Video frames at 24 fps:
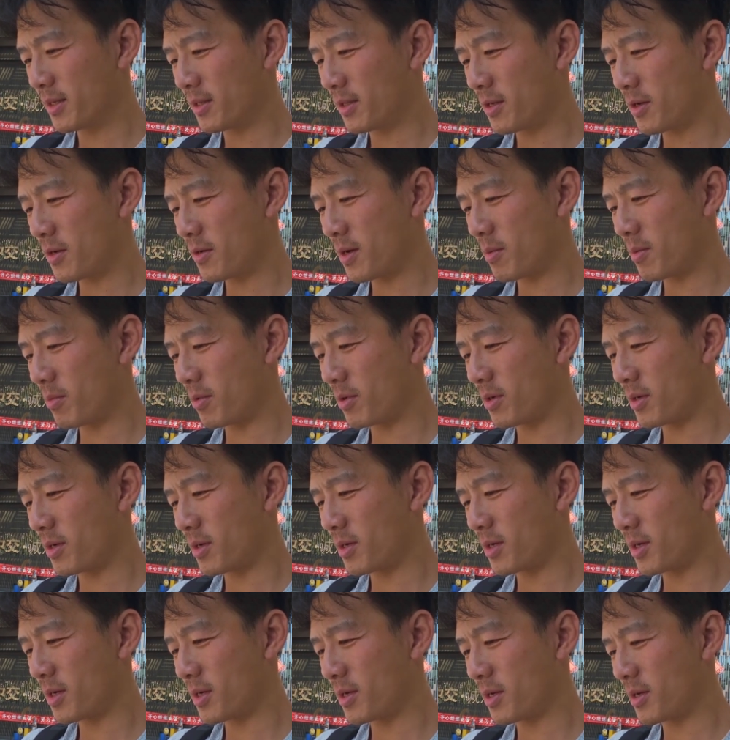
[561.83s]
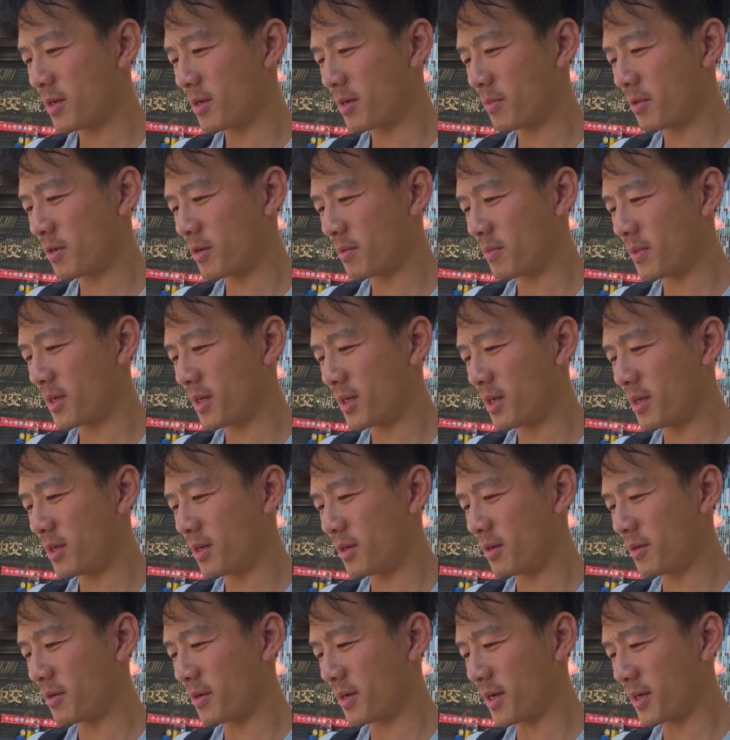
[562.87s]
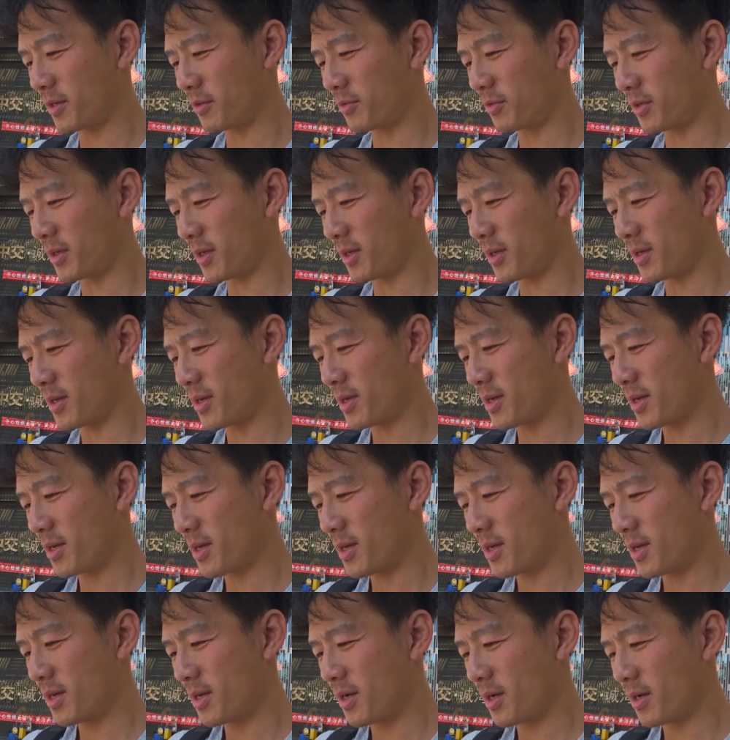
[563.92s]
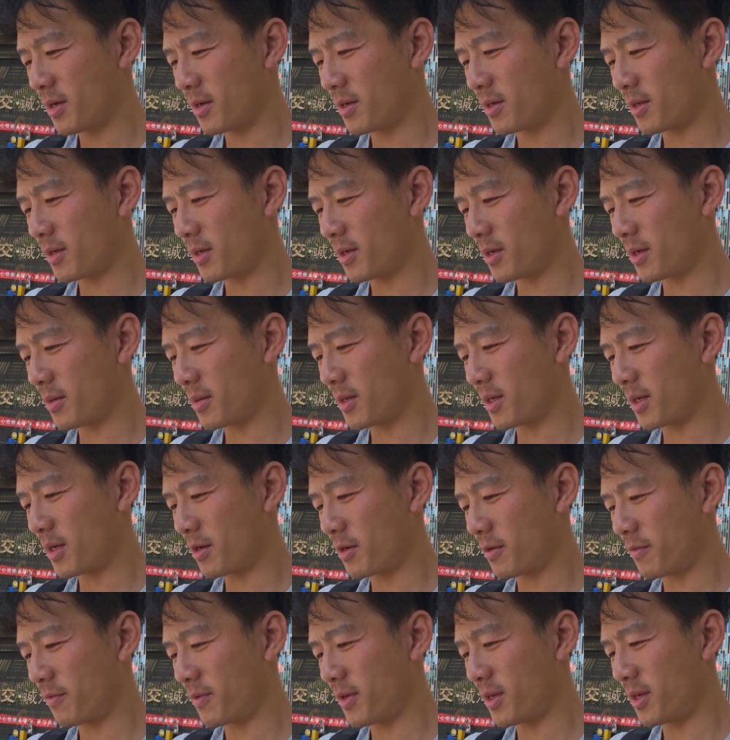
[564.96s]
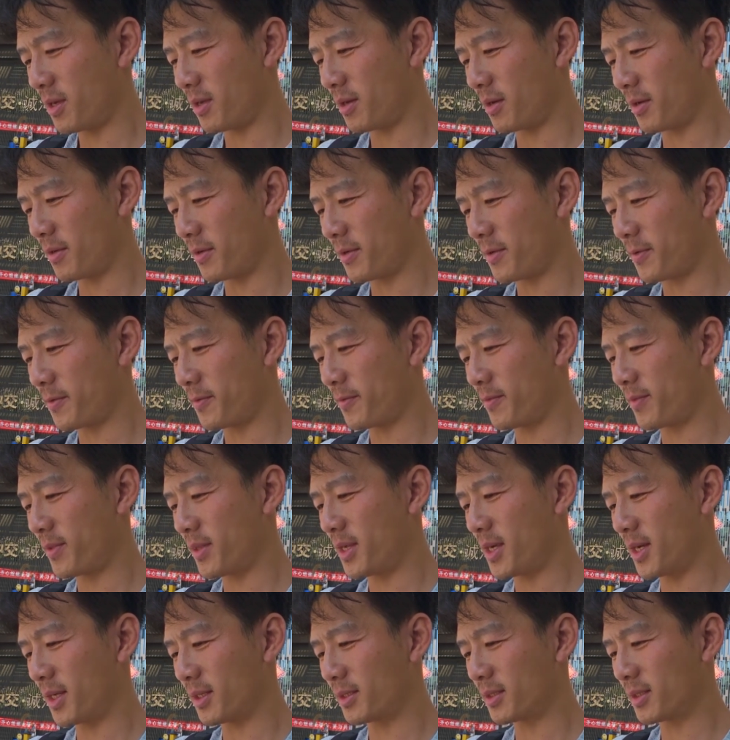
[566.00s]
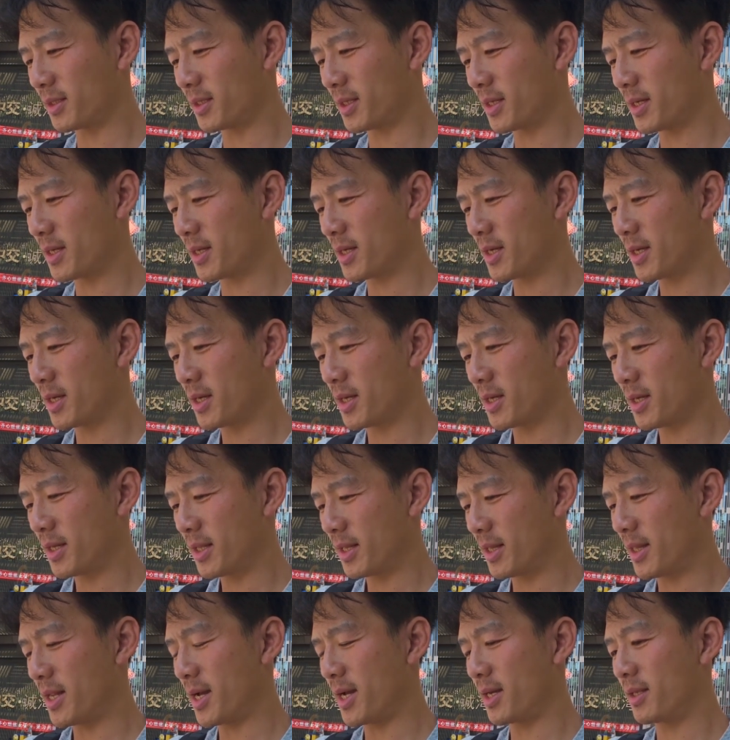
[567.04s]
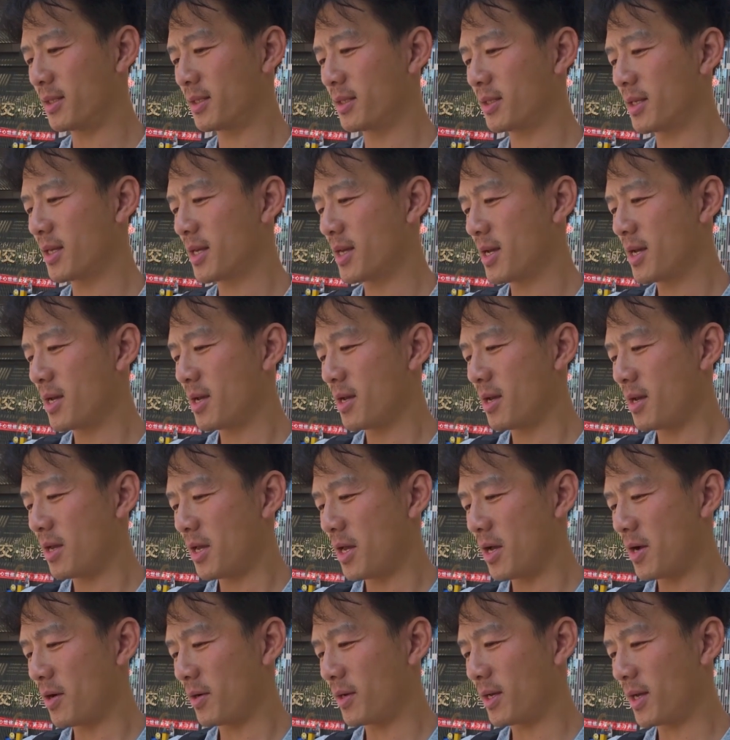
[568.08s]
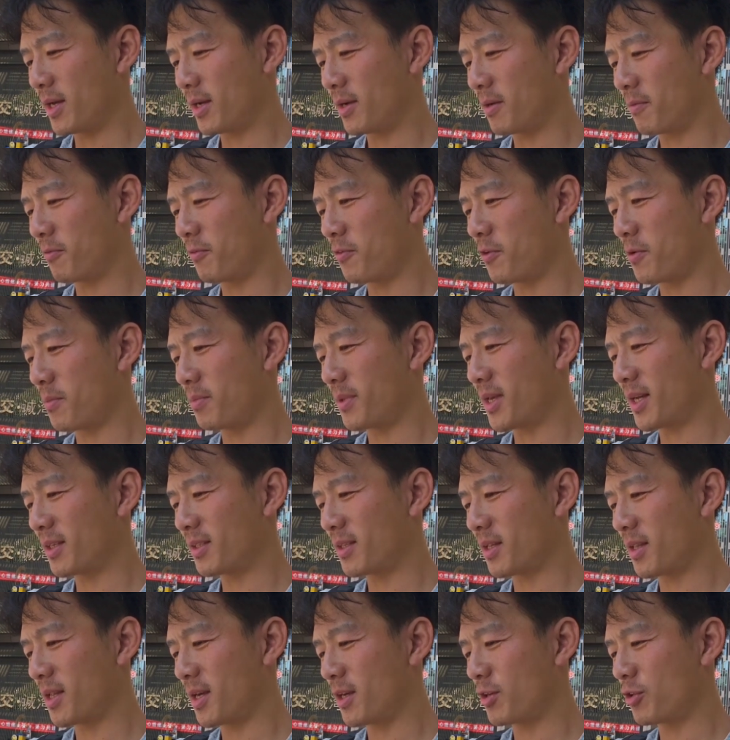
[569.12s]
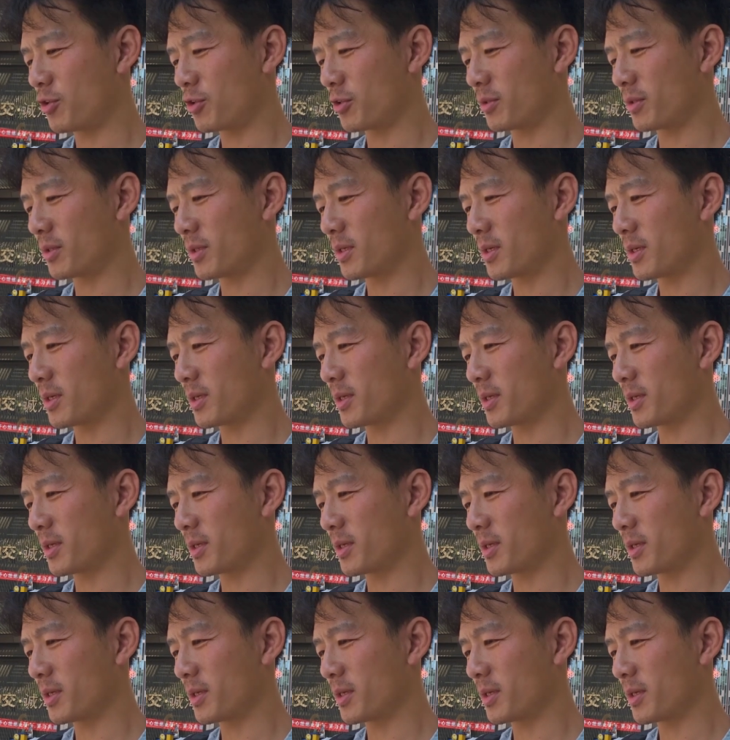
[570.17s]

No, I'm gonna I'm gonna be here actually. Uh, I'm gonna get off here. Yes. Nice. Okay, confirm destination.